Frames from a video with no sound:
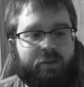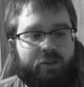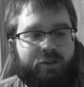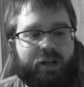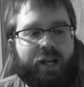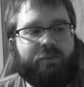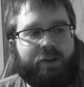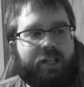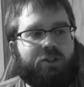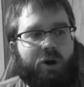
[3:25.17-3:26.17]
You gotta
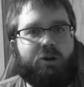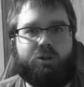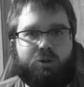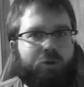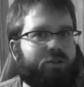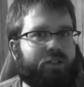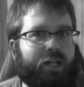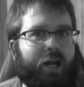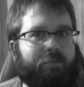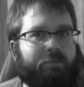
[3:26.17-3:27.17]
face hard truths at
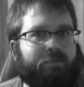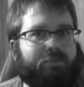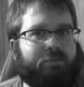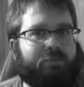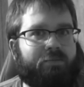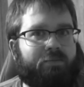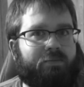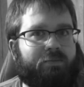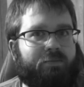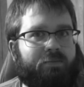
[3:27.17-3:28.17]
times.
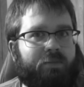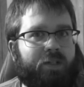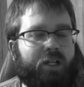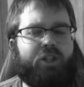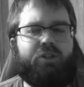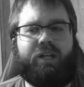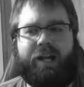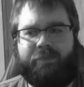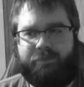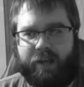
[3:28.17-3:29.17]
You got
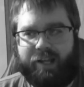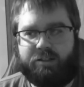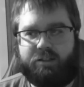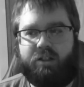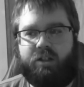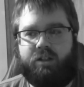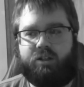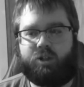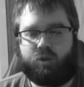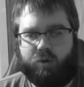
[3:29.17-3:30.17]
to face the
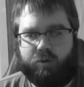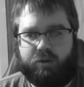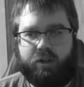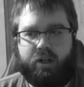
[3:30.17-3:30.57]
truth.